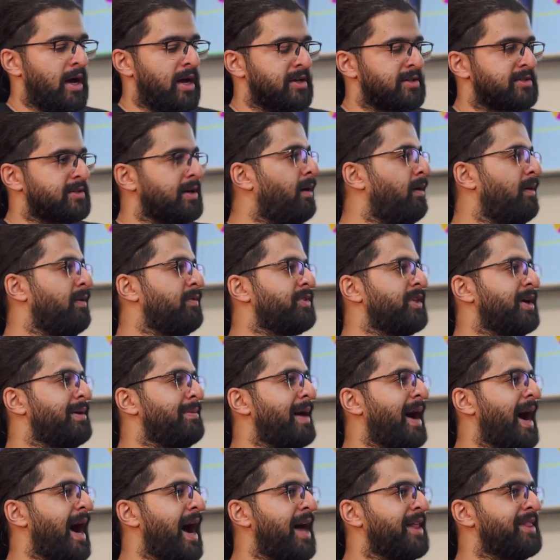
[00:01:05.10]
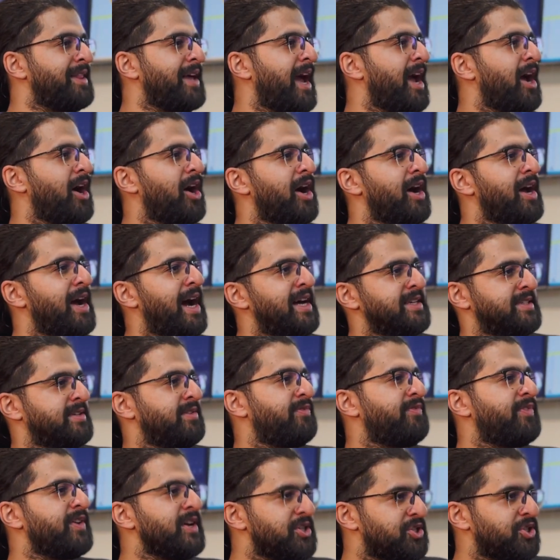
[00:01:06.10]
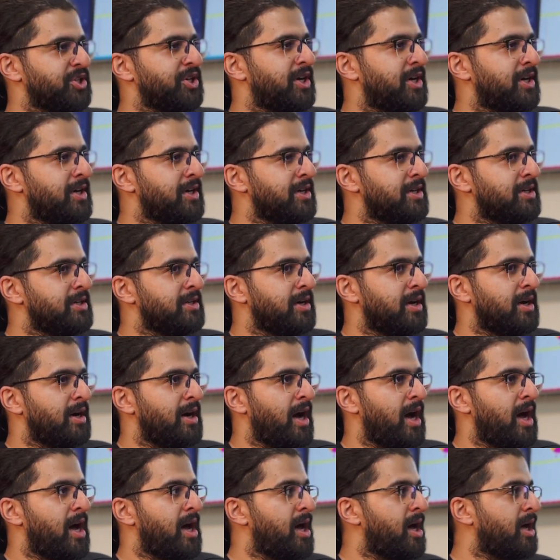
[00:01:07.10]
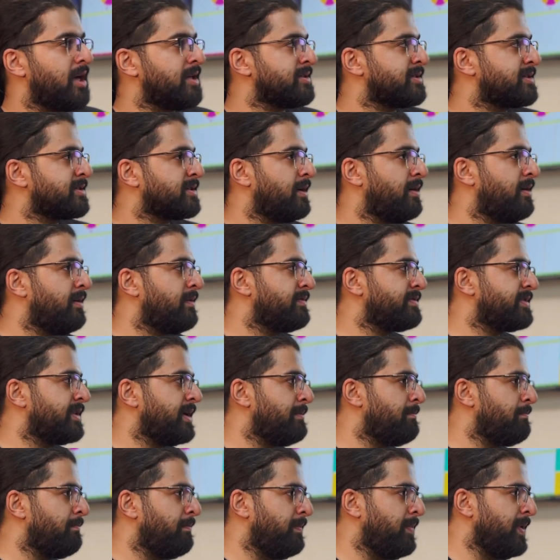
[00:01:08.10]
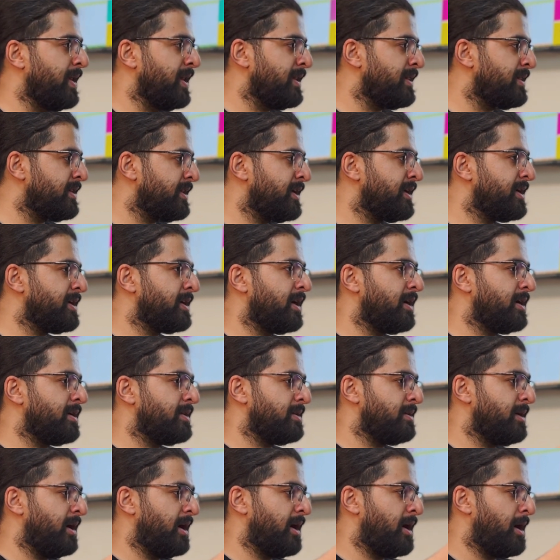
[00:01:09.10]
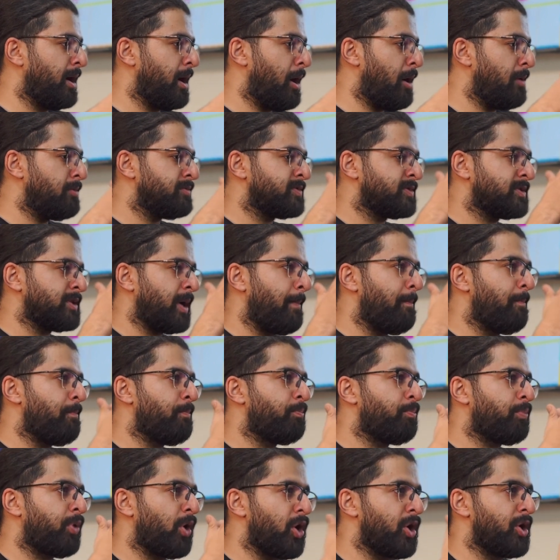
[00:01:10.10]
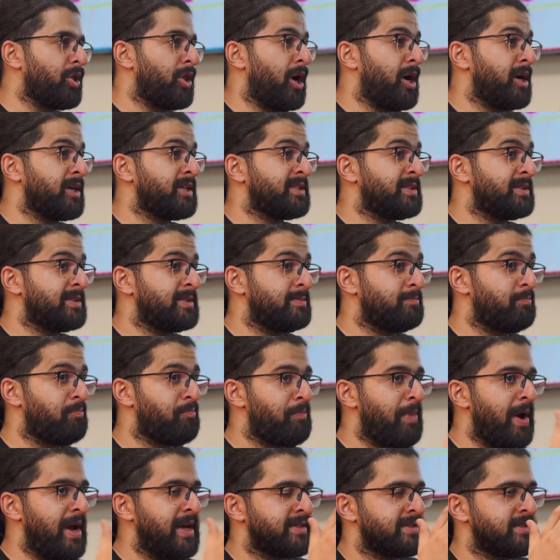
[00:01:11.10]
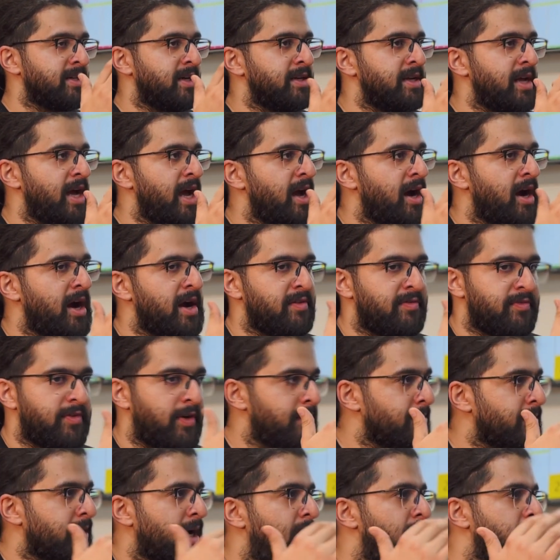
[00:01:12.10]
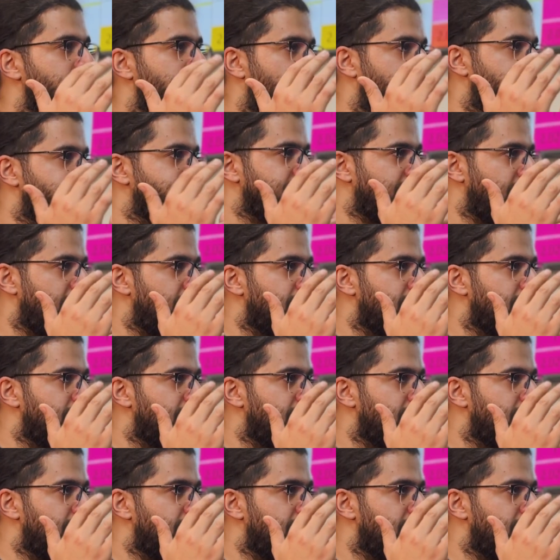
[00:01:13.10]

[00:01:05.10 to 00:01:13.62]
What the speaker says: Some of them add AI as a feature, and some of them building some products based on AI from ground up.